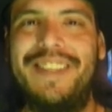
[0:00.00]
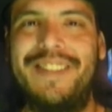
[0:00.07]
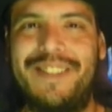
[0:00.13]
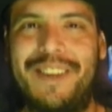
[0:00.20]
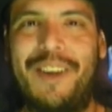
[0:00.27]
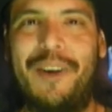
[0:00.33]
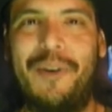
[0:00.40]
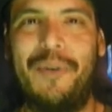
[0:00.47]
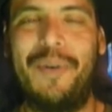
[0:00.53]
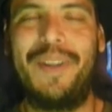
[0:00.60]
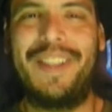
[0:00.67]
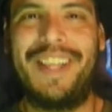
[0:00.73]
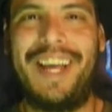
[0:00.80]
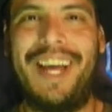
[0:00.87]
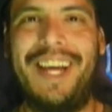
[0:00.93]
So
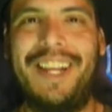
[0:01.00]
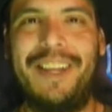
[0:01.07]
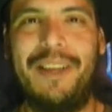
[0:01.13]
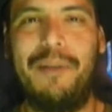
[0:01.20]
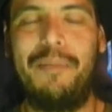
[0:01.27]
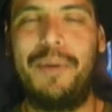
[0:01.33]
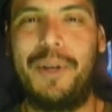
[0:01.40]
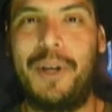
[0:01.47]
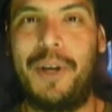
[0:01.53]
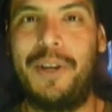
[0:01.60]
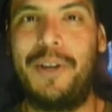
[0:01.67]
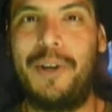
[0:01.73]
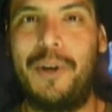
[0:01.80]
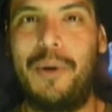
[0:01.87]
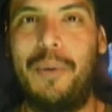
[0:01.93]
with that, put
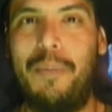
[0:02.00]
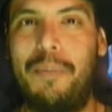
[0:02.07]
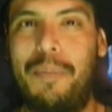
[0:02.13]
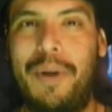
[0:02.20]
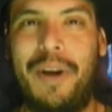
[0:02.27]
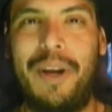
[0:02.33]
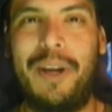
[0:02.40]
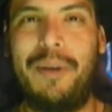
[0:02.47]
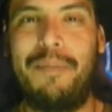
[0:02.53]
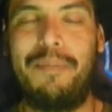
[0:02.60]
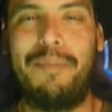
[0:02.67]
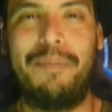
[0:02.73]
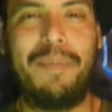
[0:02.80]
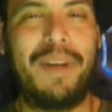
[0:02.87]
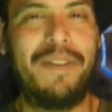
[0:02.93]
on your very
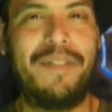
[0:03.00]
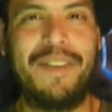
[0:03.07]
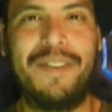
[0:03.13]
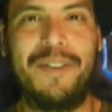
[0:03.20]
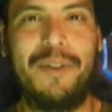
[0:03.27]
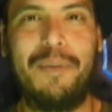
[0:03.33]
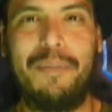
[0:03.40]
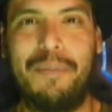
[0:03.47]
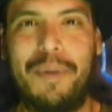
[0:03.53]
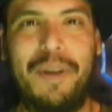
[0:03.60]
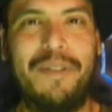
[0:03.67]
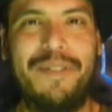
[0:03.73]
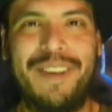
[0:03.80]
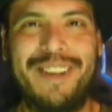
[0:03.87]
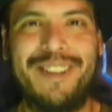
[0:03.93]
metaphysical
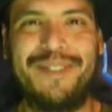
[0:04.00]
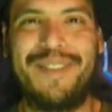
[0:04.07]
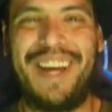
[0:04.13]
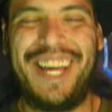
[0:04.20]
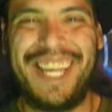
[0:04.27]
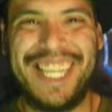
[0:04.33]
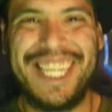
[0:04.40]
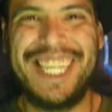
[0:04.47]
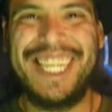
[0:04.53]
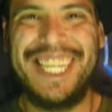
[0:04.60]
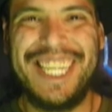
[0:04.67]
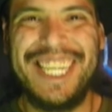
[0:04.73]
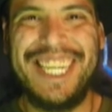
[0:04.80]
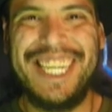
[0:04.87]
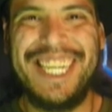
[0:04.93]
motherfucking smile
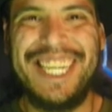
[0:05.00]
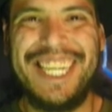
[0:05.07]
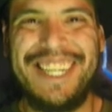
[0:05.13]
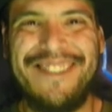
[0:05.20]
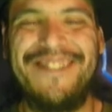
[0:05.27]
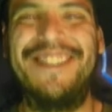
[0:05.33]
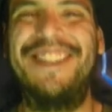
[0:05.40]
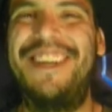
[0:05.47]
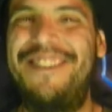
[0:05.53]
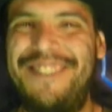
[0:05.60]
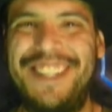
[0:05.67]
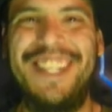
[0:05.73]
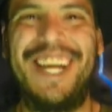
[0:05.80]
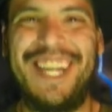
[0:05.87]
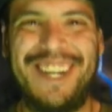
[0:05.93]
and
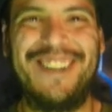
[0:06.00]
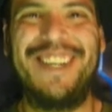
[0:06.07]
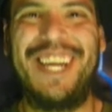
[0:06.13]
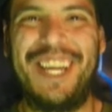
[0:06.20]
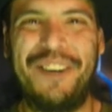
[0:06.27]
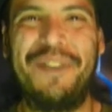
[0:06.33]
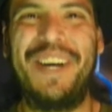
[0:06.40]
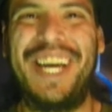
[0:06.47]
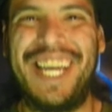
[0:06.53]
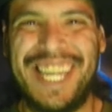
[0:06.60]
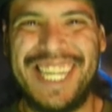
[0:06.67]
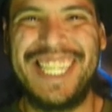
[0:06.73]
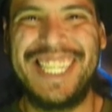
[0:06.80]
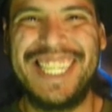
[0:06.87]
love and light your day away.